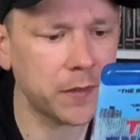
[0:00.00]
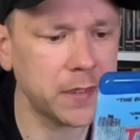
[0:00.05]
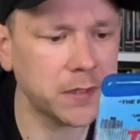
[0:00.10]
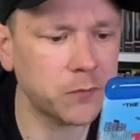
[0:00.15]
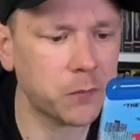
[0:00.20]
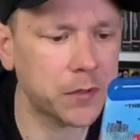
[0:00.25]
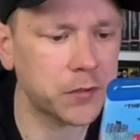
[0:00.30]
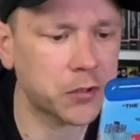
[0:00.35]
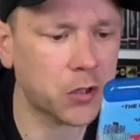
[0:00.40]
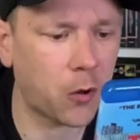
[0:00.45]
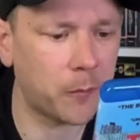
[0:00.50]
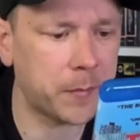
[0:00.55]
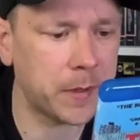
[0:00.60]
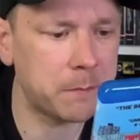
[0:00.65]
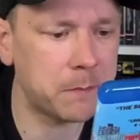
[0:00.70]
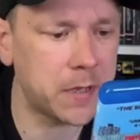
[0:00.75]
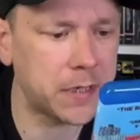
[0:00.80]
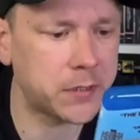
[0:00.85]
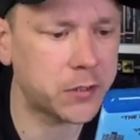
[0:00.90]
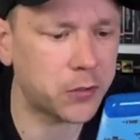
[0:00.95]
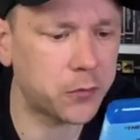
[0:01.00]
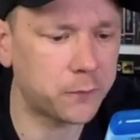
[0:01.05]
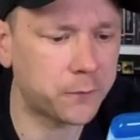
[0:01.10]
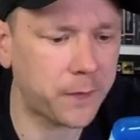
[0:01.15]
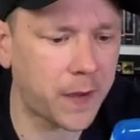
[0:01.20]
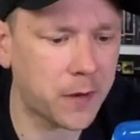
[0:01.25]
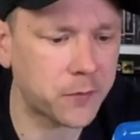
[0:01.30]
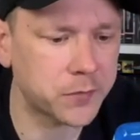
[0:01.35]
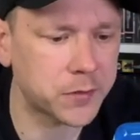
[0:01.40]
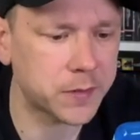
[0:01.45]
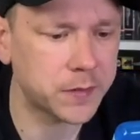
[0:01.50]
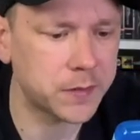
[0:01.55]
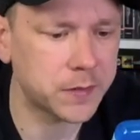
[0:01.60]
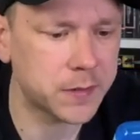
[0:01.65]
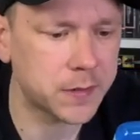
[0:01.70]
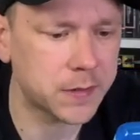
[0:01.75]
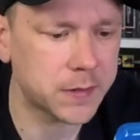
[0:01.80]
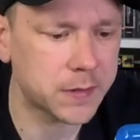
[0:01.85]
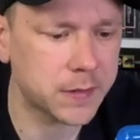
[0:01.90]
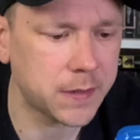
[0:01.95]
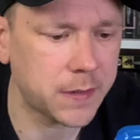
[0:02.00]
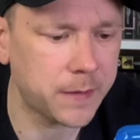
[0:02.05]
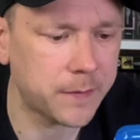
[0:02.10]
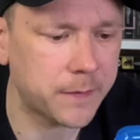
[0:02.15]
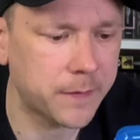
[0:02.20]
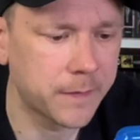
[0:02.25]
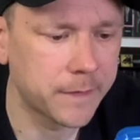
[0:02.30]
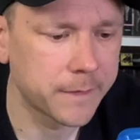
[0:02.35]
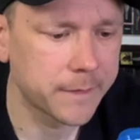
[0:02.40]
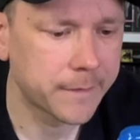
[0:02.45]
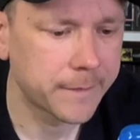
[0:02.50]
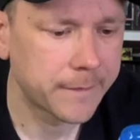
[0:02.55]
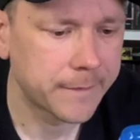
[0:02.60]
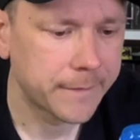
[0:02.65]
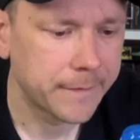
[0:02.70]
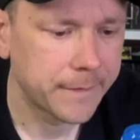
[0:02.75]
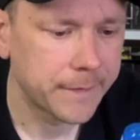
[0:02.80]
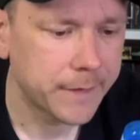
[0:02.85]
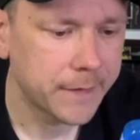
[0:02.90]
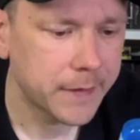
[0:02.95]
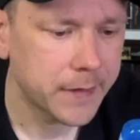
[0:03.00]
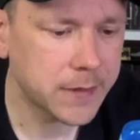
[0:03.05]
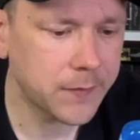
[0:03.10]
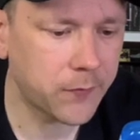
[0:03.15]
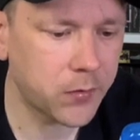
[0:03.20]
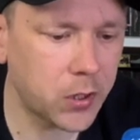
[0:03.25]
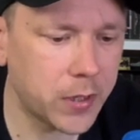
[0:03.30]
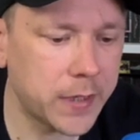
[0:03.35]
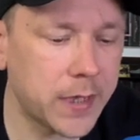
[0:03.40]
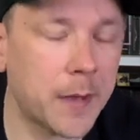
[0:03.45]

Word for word: This one's got to be mid 2000s, isn't it? Let's have a look.